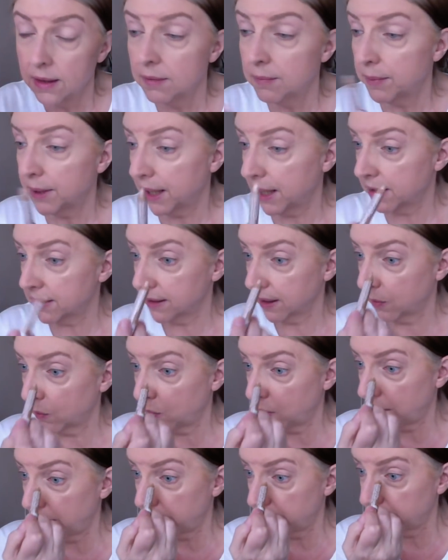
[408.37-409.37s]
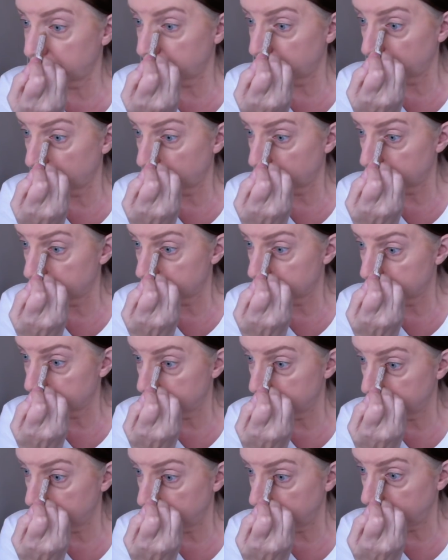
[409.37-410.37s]
because I want the focus to
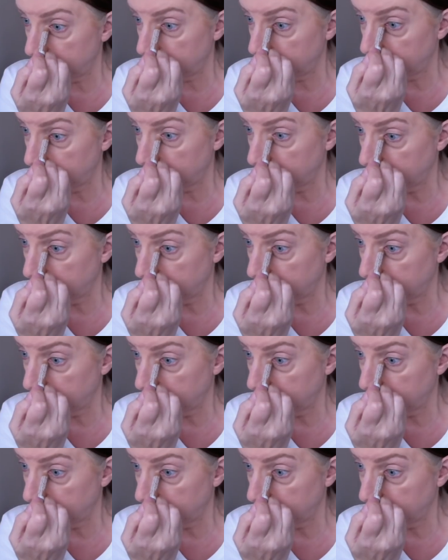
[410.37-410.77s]
be